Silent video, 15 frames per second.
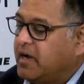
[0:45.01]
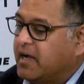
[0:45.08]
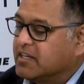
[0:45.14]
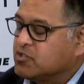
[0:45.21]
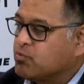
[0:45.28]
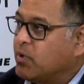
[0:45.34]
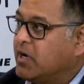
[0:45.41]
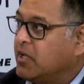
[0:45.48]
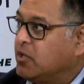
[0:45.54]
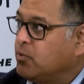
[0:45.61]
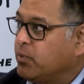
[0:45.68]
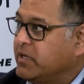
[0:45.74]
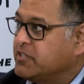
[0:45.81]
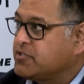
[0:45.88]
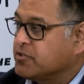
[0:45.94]
As well,
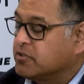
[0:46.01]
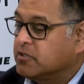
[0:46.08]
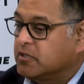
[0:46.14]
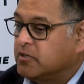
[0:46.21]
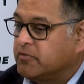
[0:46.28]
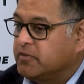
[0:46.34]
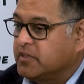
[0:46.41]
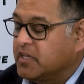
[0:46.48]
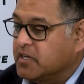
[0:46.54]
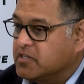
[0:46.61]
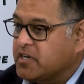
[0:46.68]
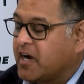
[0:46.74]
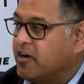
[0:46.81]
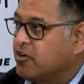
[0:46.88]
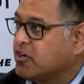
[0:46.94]
we serve the
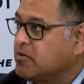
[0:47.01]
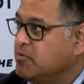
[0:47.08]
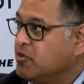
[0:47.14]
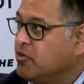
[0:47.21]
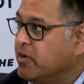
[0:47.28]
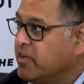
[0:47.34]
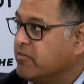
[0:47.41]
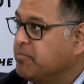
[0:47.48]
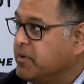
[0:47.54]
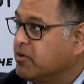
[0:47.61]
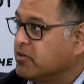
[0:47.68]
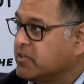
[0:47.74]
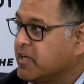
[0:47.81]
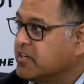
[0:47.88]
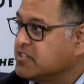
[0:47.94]
entire community of
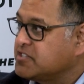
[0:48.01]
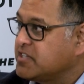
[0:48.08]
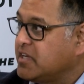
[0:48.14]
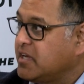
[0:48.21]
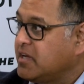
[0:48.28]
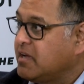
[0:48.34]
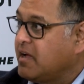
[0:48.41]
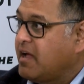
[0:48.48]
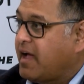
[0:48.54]
Middle Tennessee